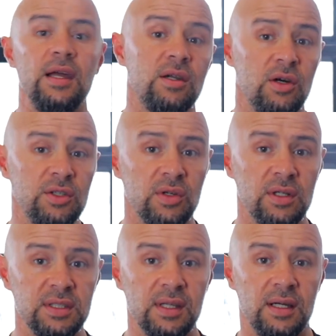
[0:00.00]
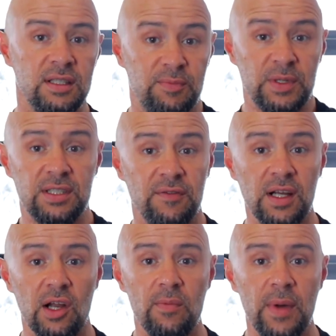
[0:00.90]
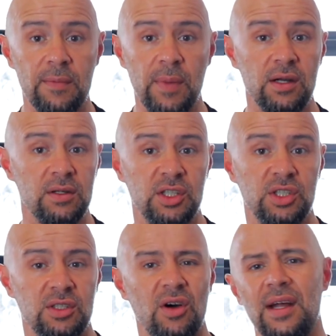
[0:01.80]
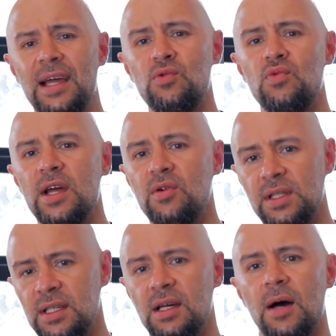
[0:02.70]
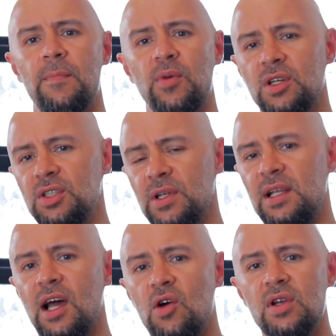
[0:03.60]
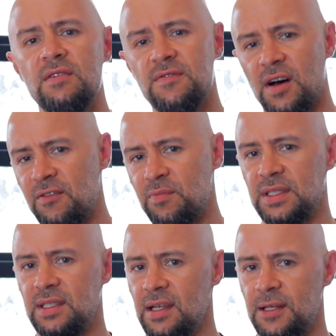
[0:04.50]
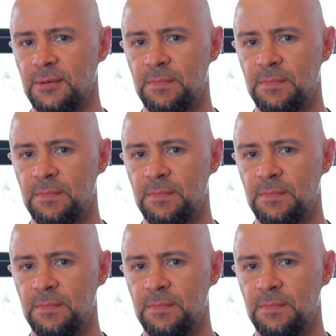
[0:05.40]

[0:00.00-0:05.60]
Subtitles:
In contrast, specific lower back pain conditions are a rarity, approximately only 5%.